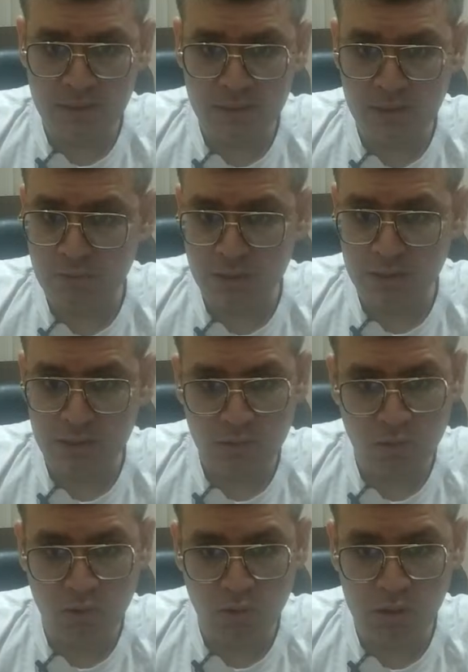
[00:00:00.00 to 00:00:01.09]
See,
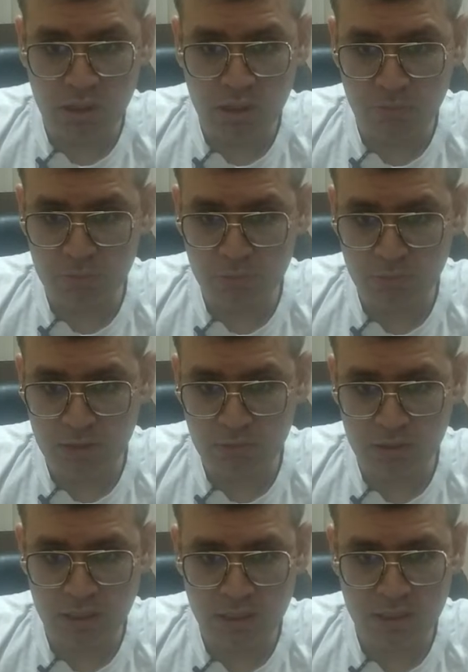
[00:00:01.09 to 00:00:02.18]
all the books move. Can you
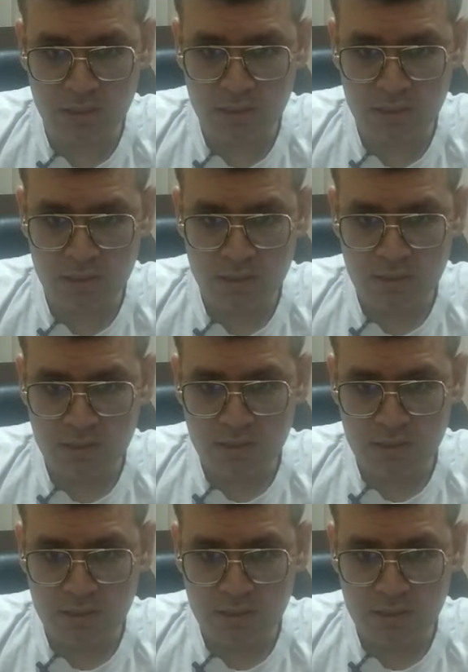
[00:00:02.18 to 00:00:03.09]
see? See,